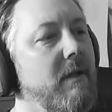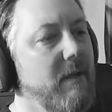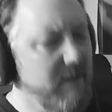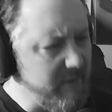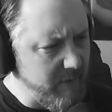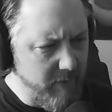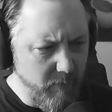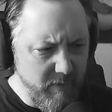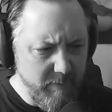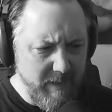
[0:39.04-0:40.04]
So the
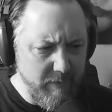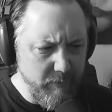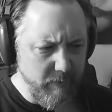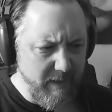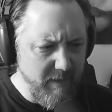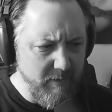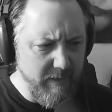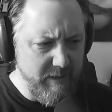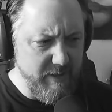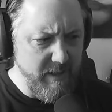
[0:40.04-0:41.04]
one about how
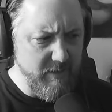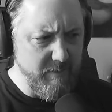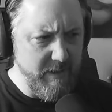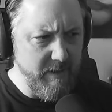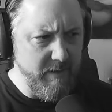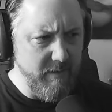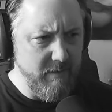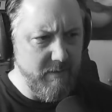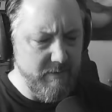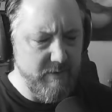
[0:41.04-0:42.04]
they change
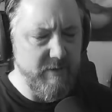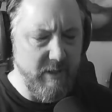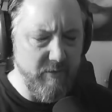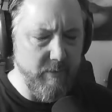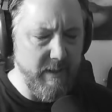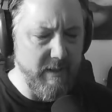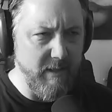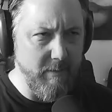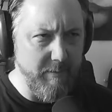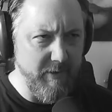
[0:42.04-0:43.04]
the way I
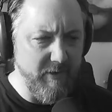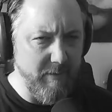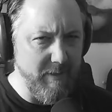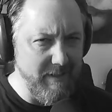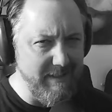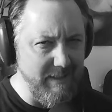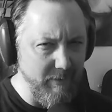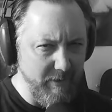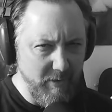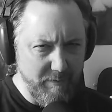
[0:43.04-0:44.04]
think about music, I'm going to let that
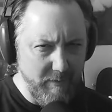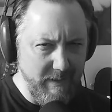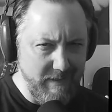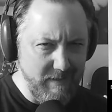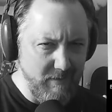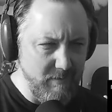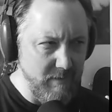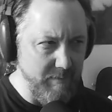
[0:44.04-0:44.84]
one go for right now.